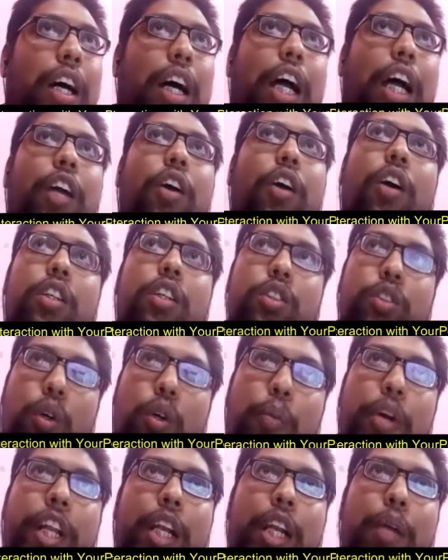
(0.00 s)
I got so
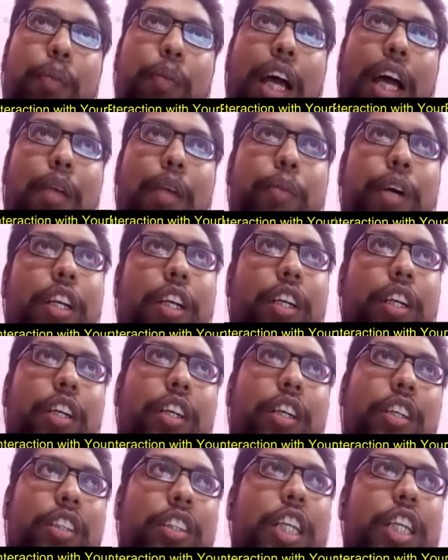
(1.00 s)
many reply, but
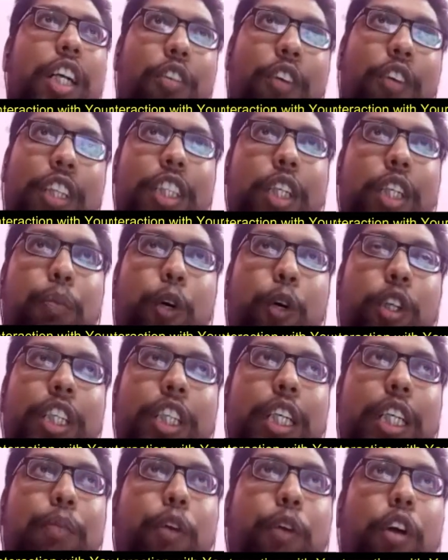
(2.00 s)
that wasn't
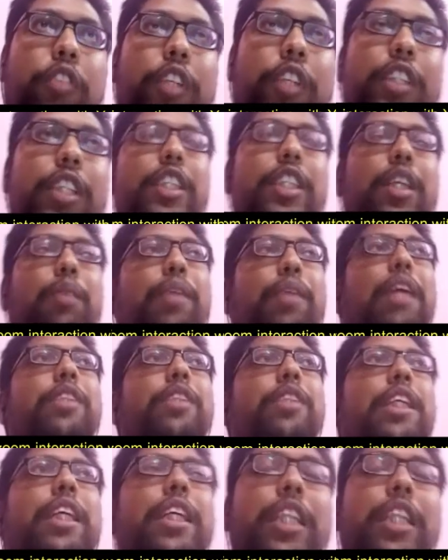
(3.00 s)
positive. Professor
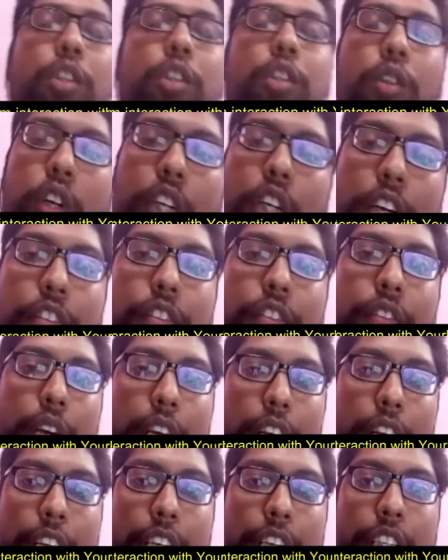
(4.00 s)
sometimes say he do not have
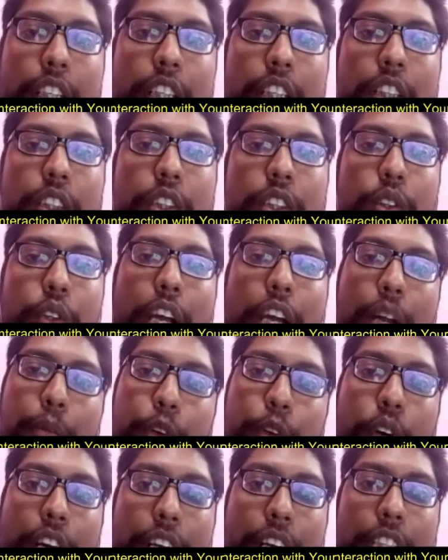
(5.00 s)
funding, so I
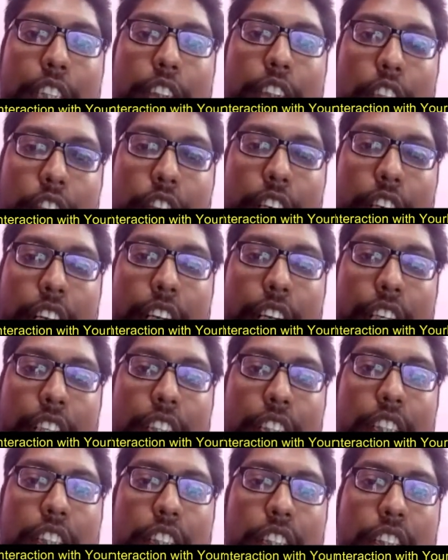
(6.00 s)
have to arrange the funding.